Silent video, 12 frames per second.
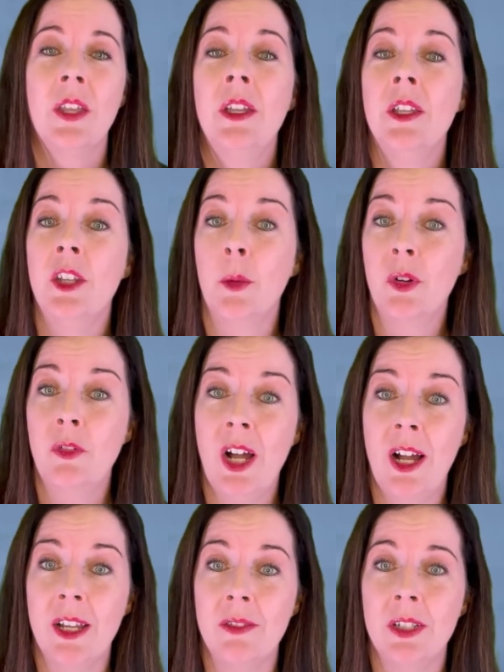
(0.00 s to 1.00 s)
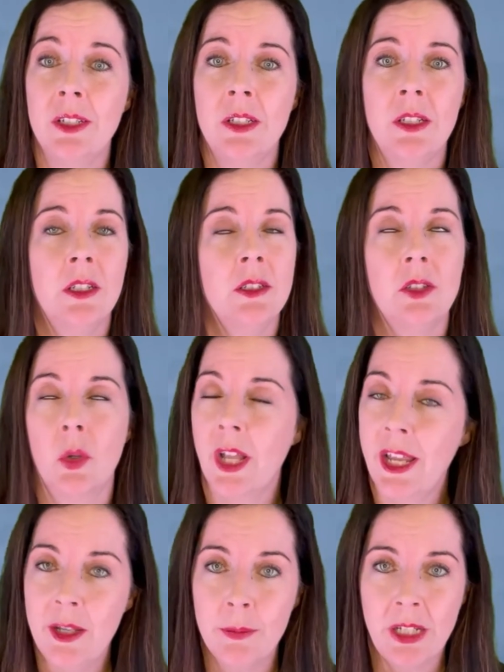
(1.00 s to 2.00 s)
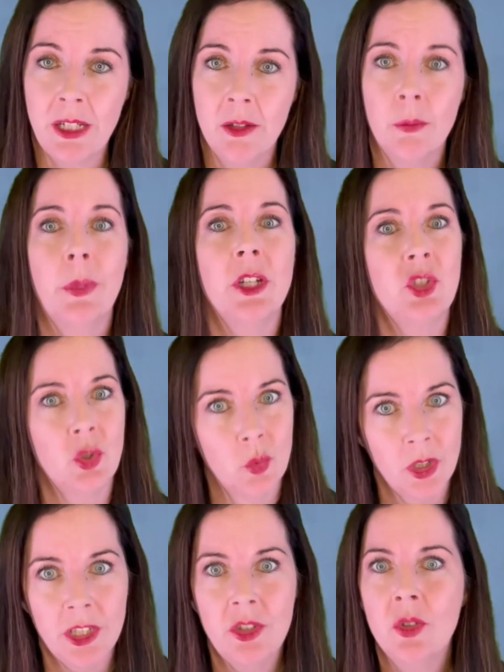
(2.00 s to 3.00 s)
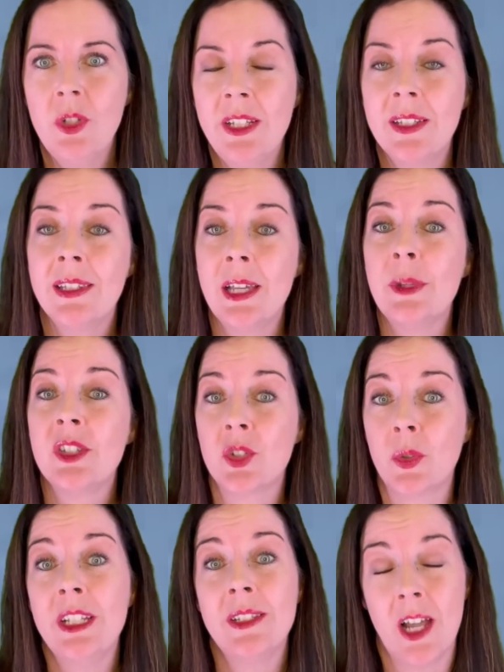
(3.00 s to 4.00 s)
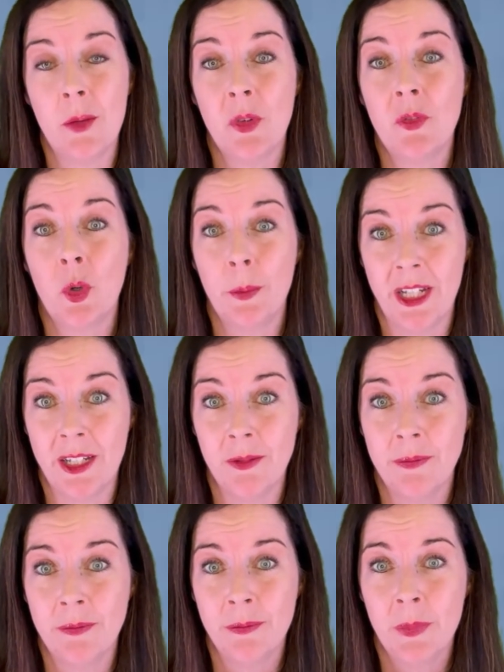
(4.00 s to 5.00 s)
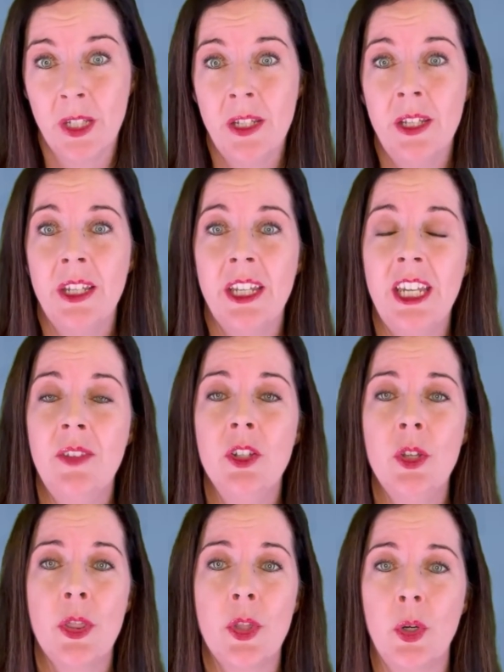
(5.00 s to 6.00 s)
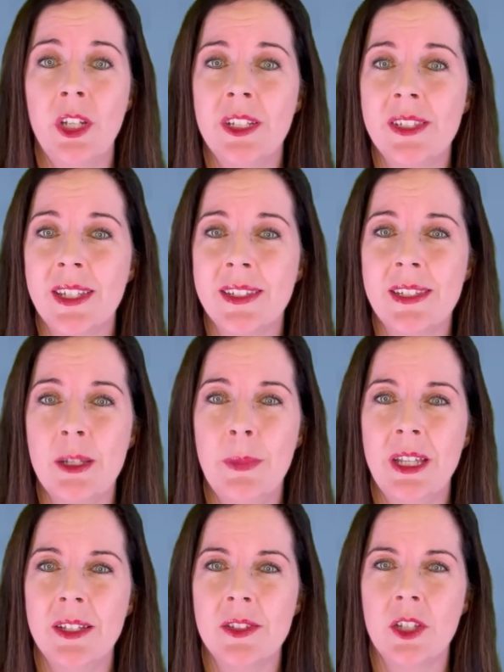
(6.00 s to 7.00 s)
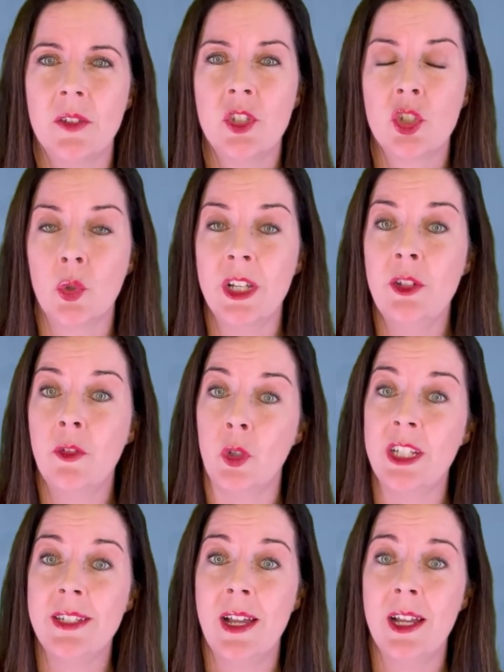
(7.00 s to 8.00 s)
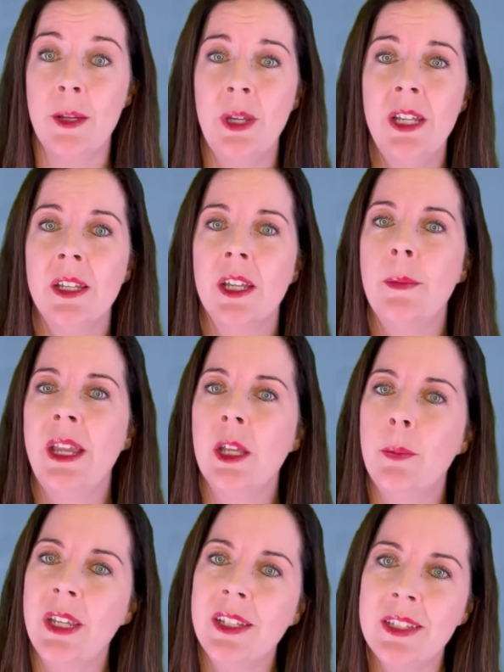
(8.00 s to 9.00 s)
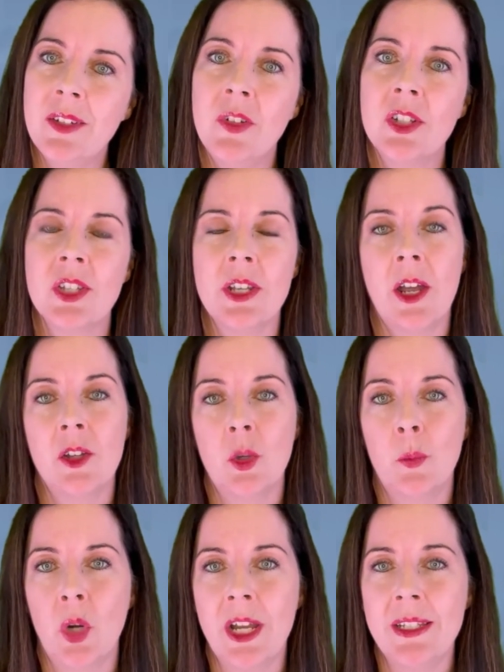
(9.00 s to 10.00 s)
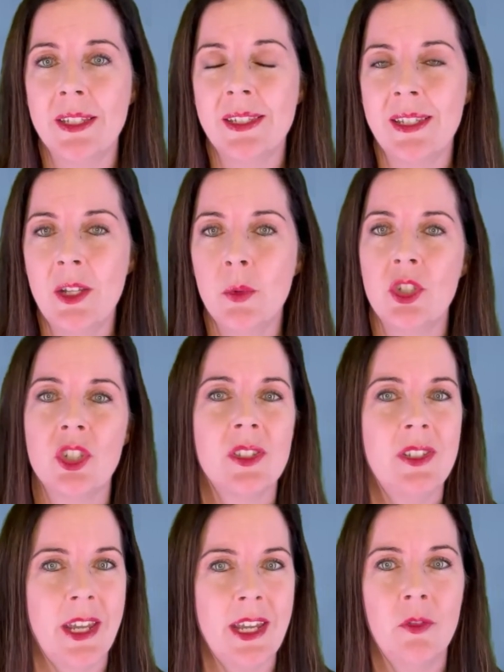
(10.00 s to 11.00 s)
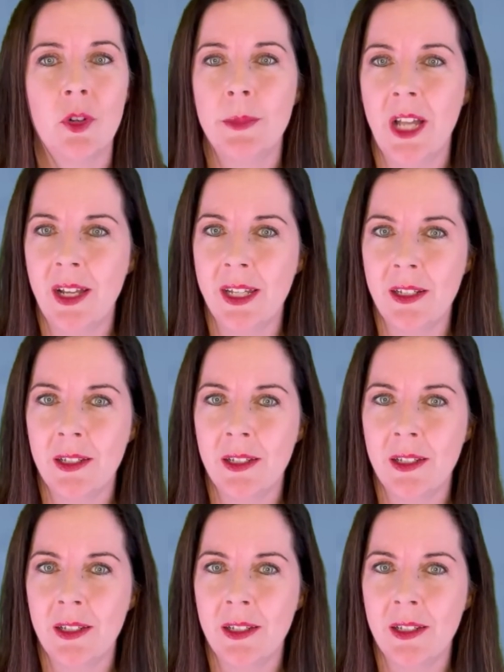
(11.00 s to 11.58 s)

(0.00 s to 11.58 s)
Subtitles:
Number 5, don't hate me, but you really do need to limit screen time before bed. Even 30 to 60 minutes of screen-free time can make a big difference in how your brain distinguishes day from night.